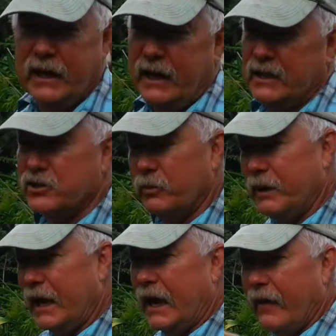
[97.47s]
And so
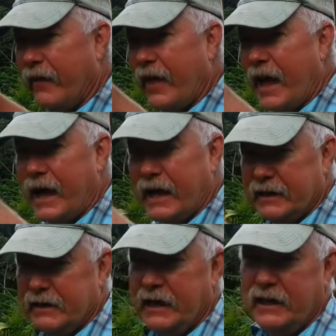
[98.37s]
beyond that,
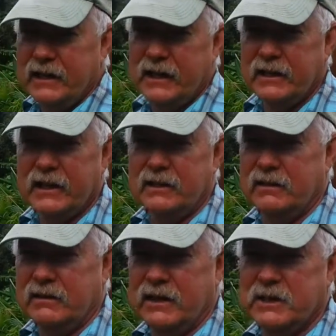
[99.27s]
anything that
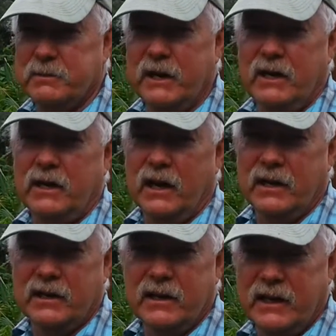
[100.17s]
is being done
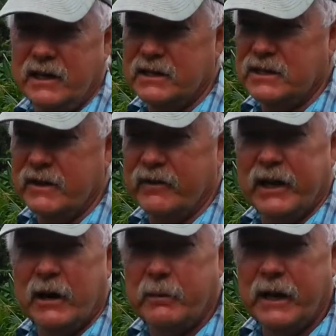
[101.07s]
is
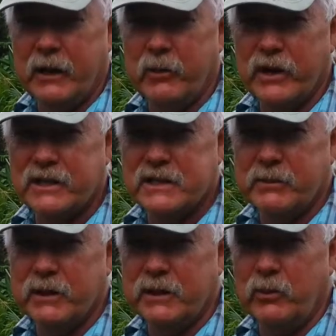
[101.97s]
definitely our bailiwick, is
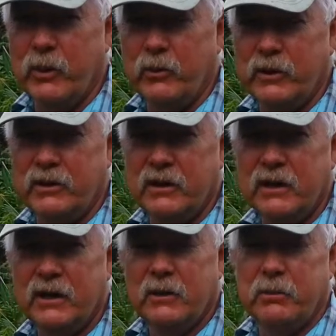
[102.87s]
something that we would
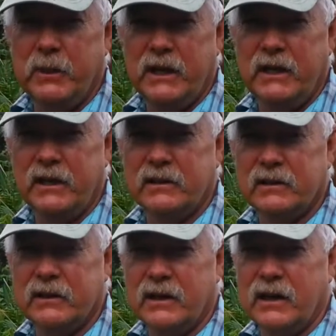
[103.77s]
be,
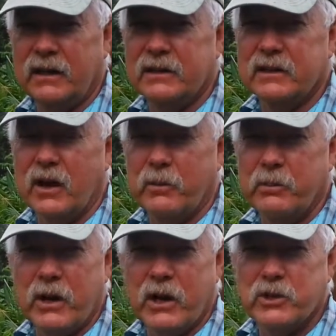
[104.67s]
our
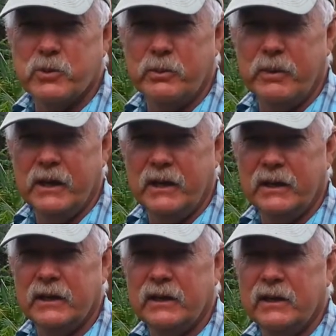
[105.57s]
park guards would
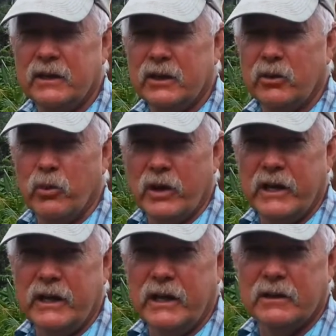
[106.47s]
be
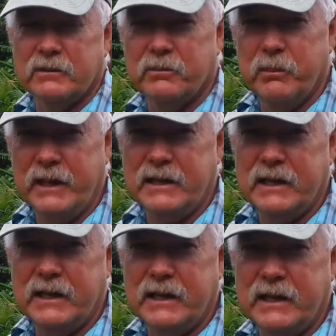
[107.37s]
working to maintain.